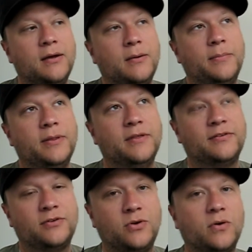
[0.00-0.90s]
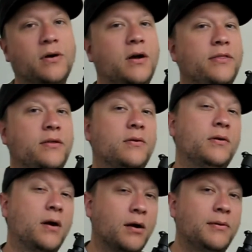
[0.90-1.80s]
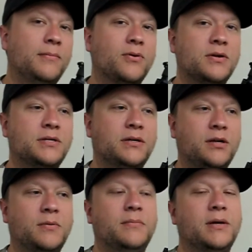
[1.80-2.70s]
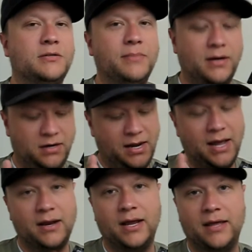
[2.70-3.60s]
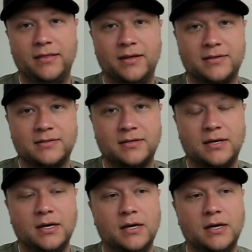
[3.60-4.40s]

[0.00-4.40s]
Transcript: but the score on the carbine portion could have been much better had I had this.